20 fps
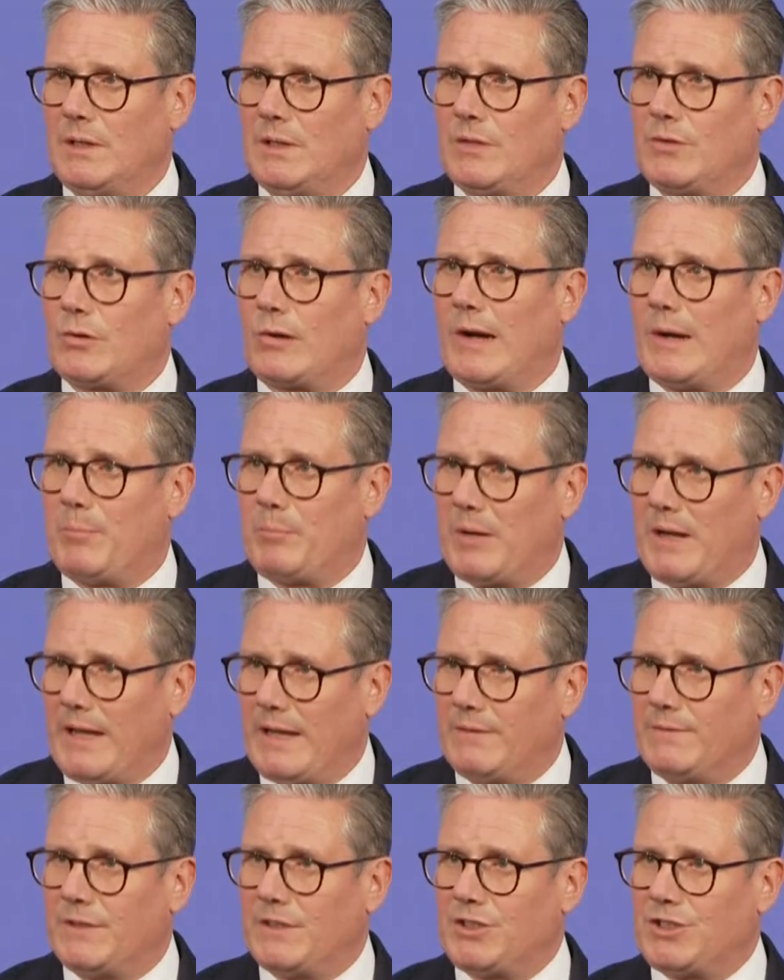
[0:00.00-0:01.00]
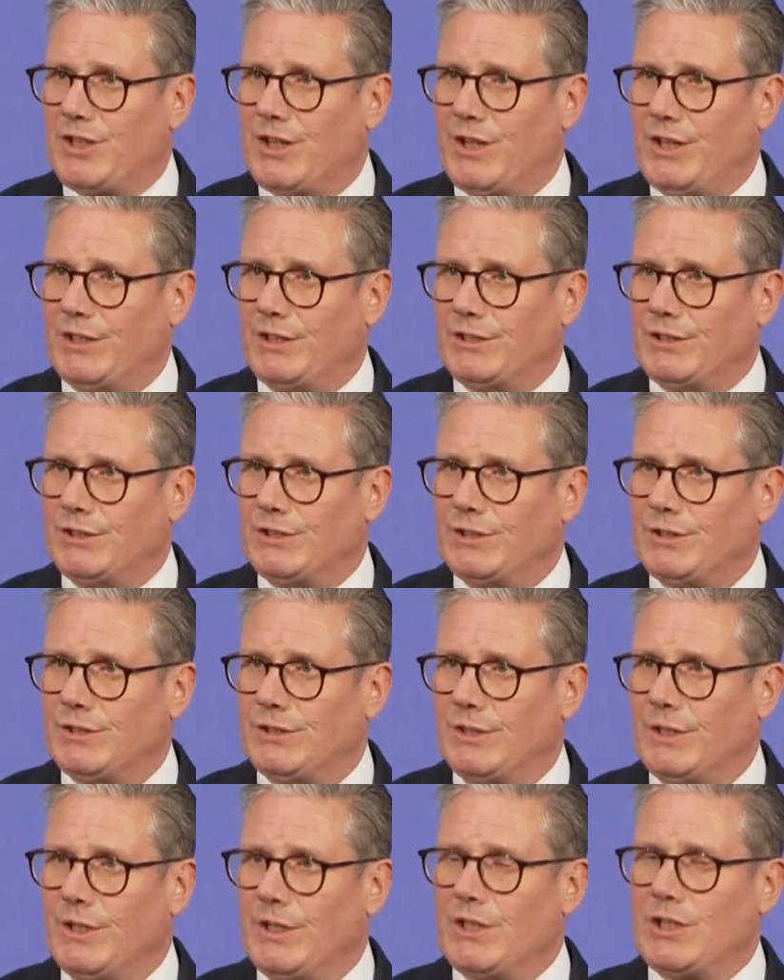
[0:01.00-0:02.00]
through our plan for change
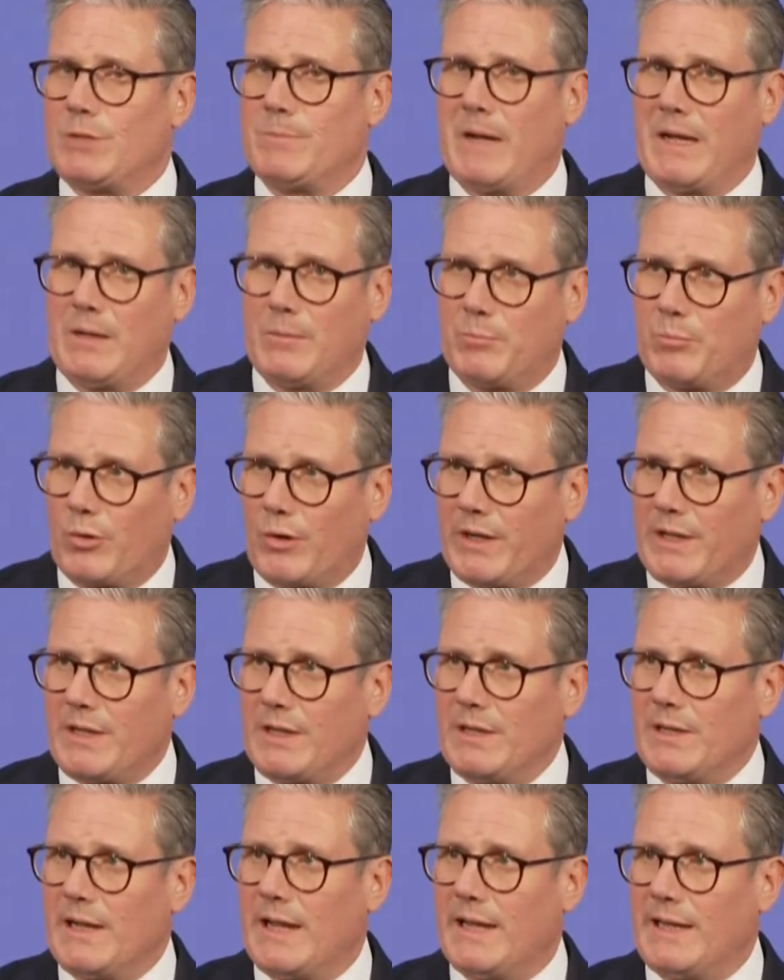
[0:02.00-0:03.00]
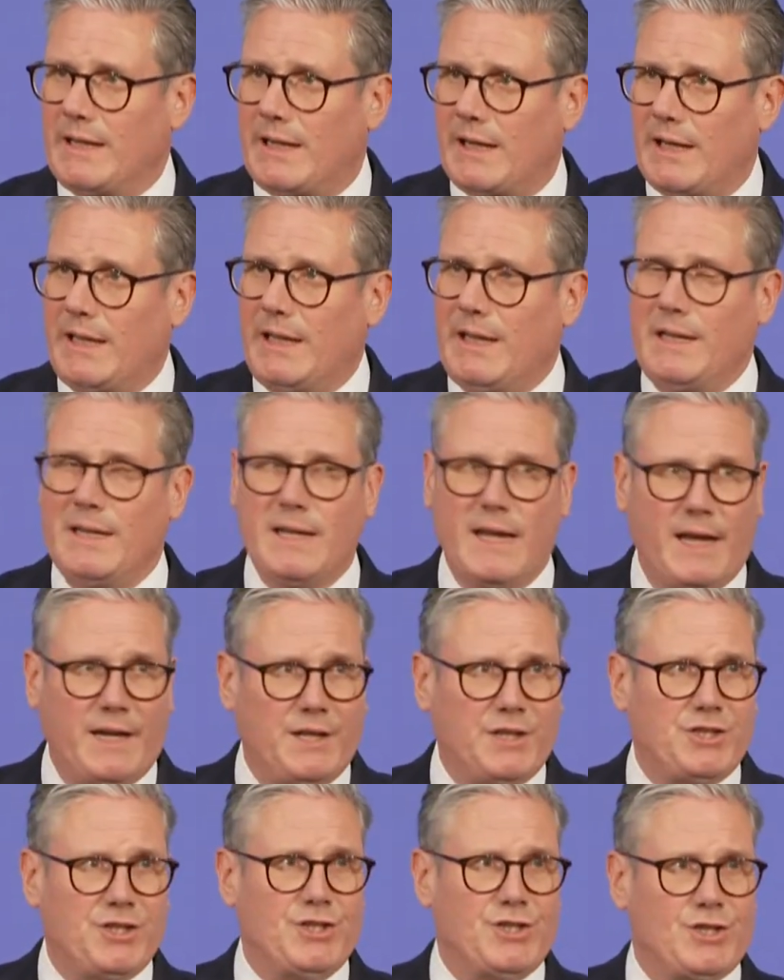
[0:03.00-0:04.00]
to make Britain a clean
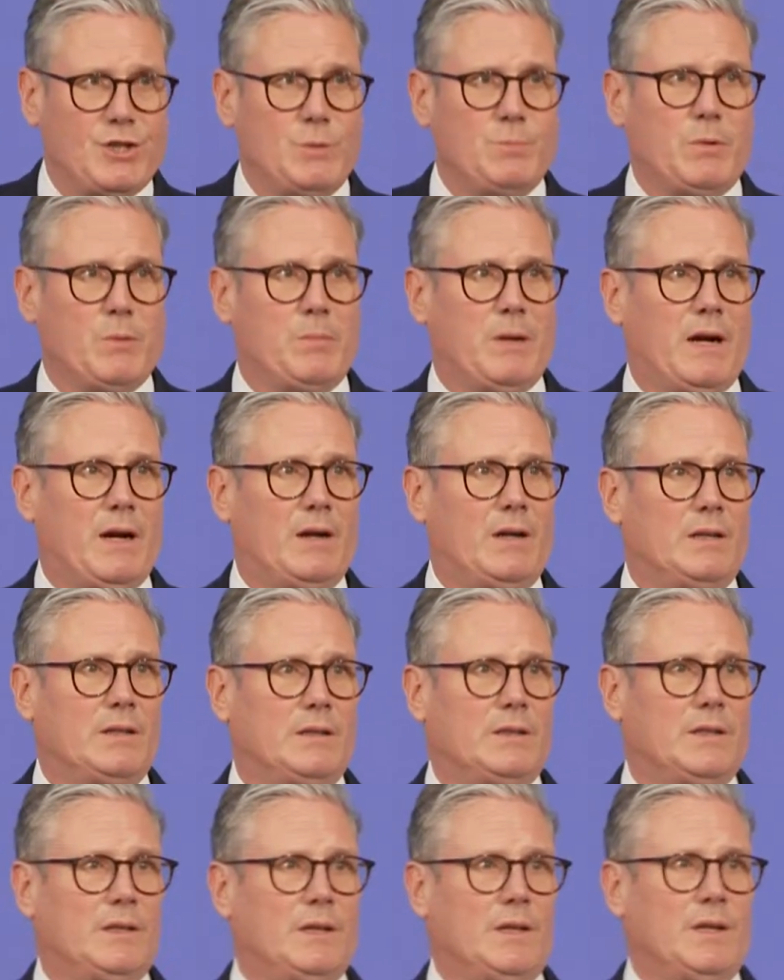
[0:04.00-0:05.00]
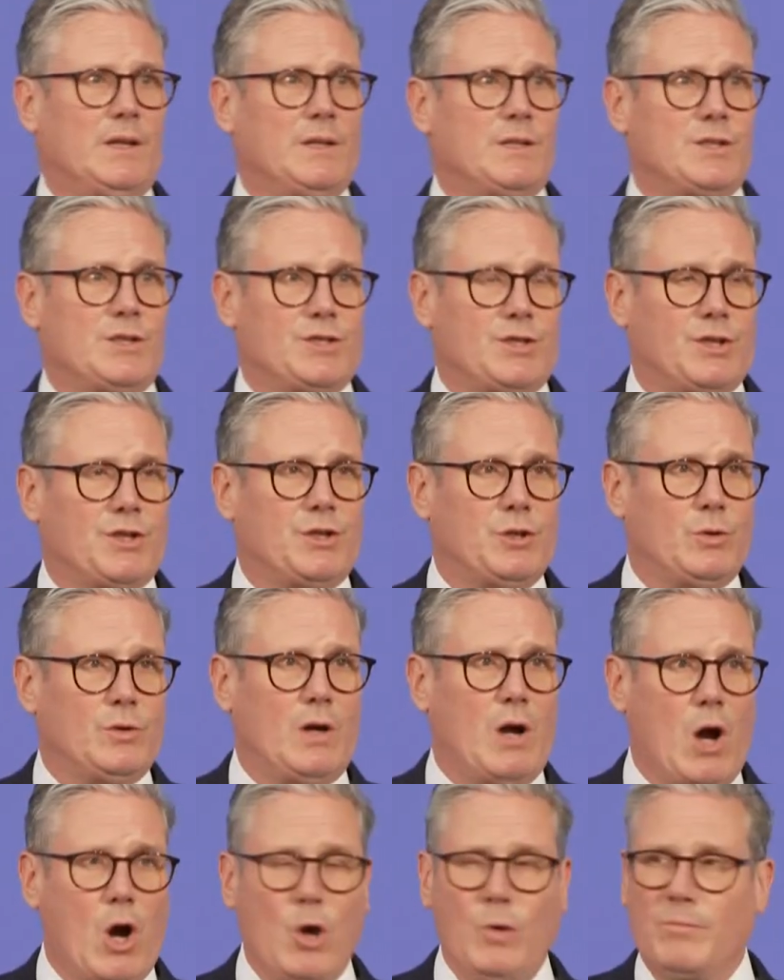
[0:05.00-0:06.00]
energy superpower, to
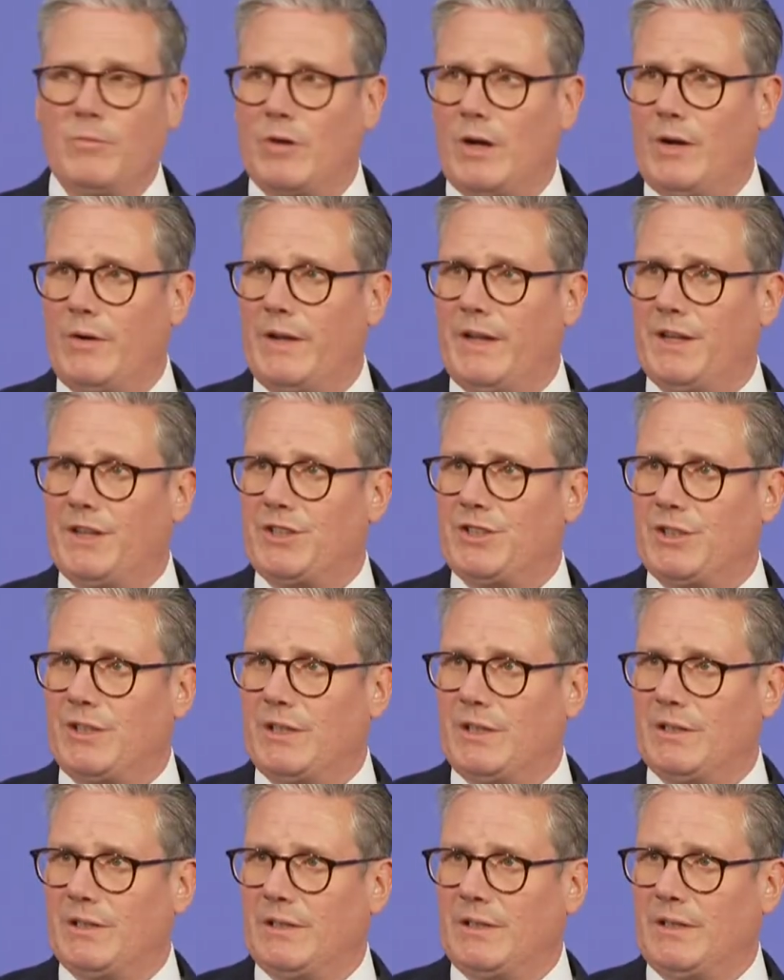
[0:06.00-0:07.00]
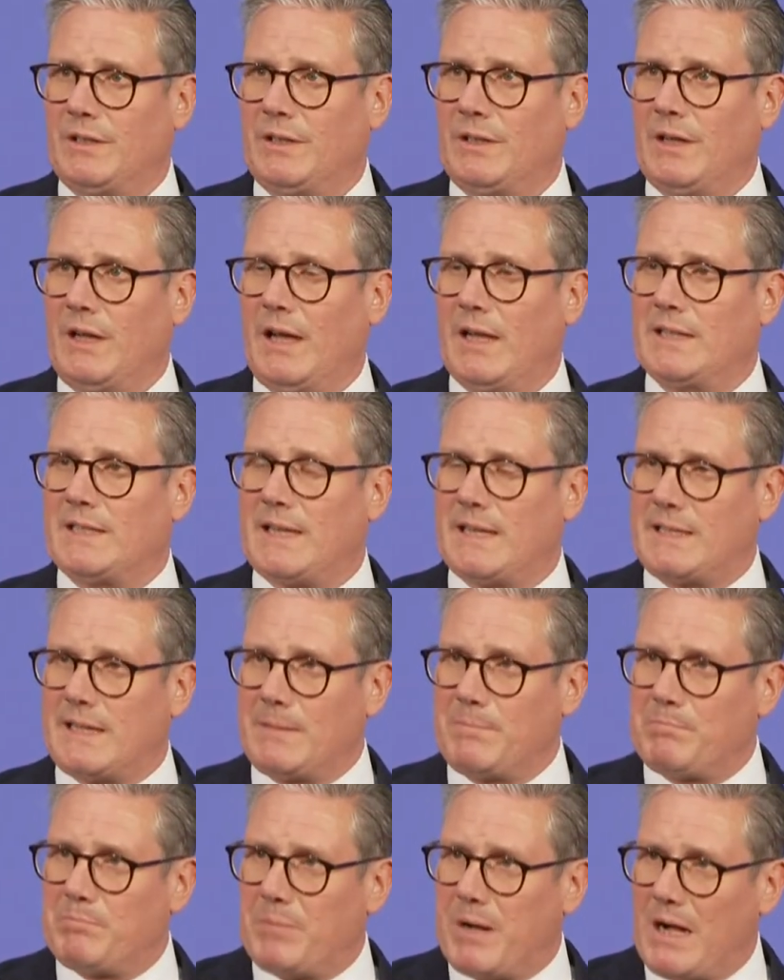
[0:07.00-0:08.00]
secure homegrown energy and set
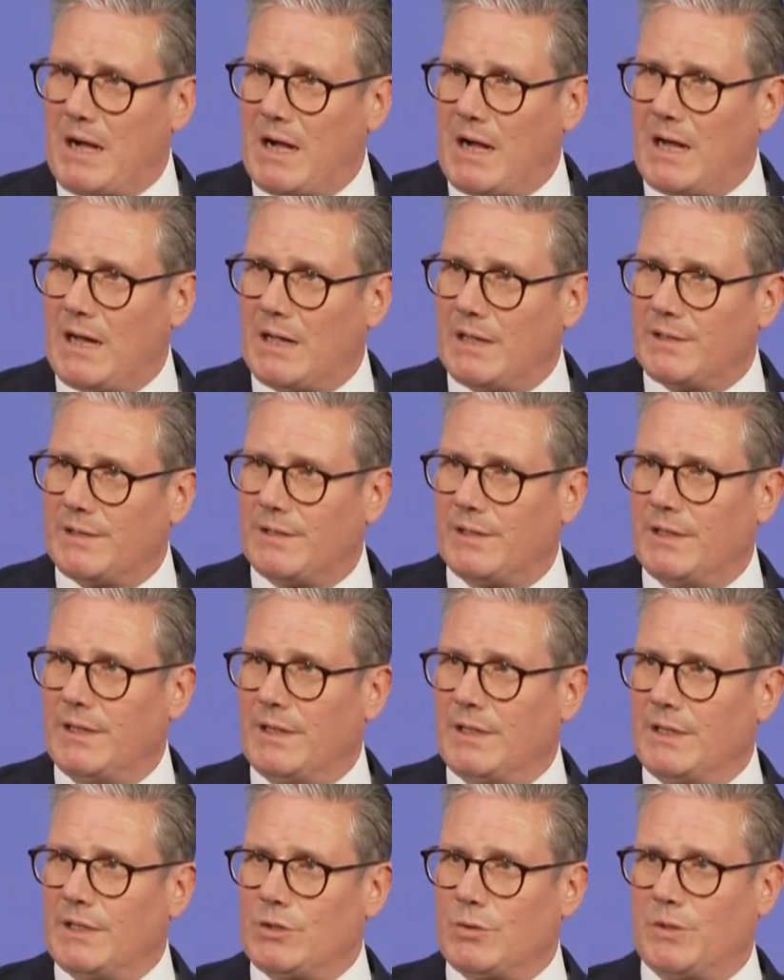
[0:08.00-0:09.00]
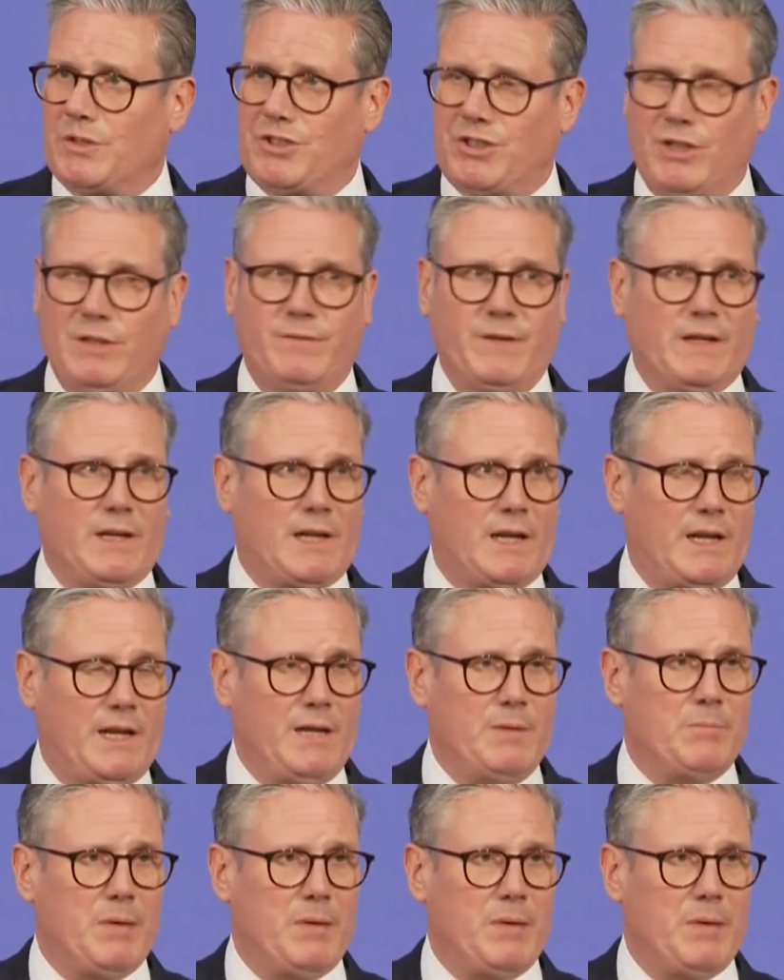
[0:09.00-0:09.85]
a path to achieving clean